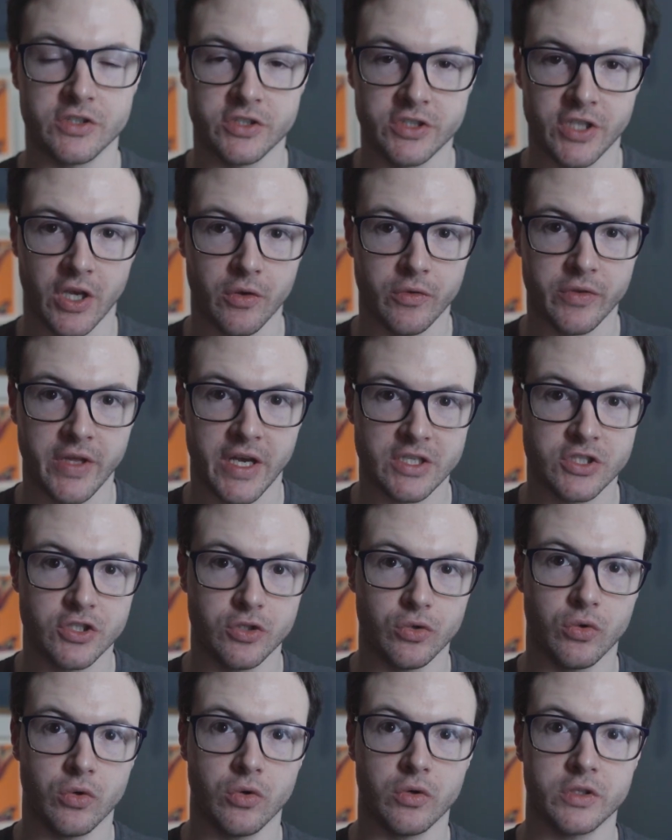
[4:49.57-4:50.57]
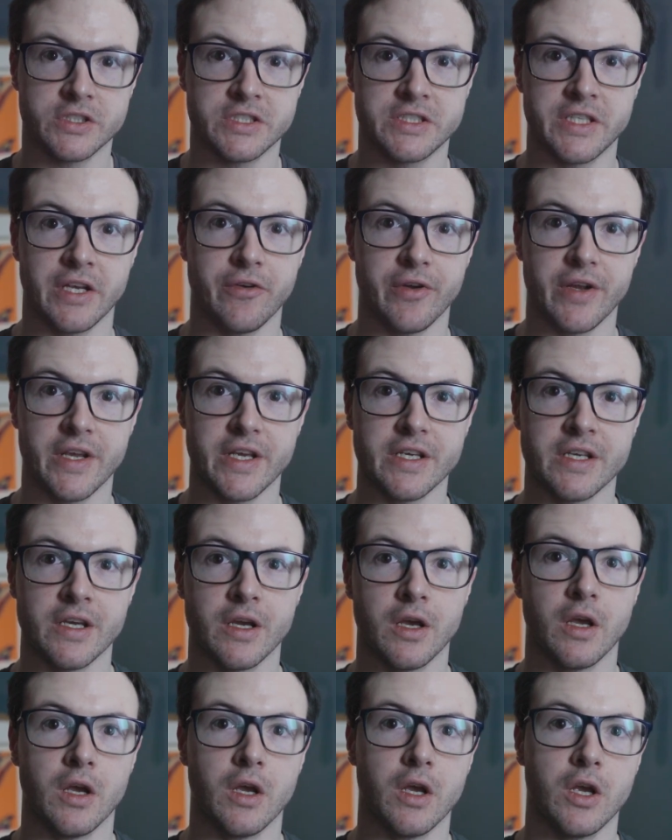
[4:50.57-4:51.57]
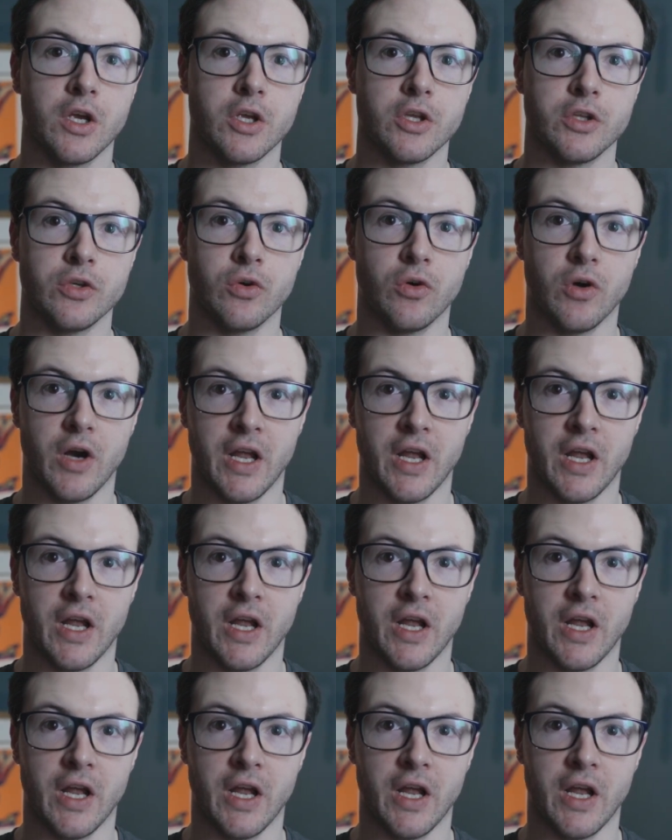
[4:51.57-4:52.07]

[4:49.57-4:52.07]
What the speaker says: So that's your Siri, your